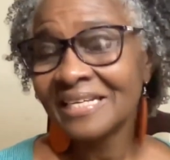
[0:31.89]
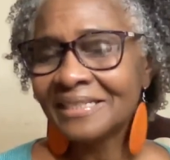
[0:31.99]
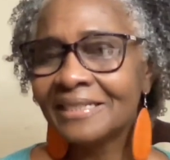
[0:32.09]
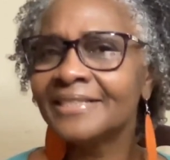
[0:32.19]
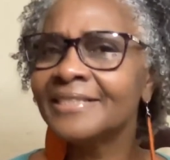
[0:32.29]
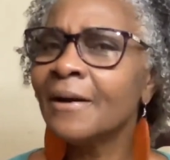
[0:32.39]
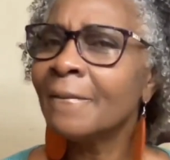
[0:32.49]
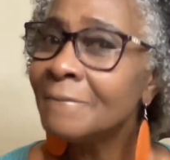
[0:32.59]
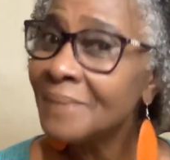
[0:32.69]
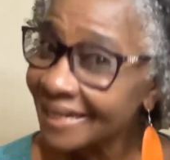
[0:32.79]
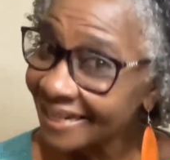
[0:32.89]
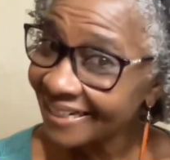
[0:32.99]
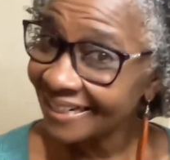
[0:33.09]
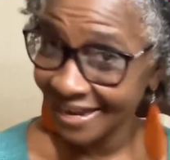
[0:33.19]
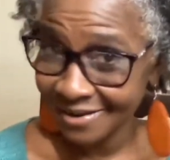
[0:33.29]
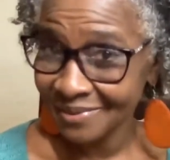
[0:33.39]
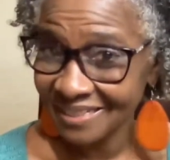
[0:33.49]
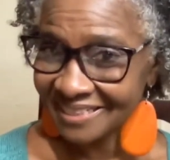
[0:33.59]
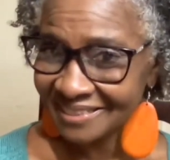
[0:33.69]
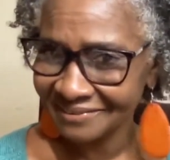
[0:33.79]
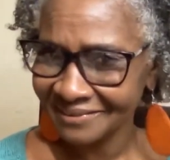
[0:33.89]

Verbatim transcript: in the Jamaican language,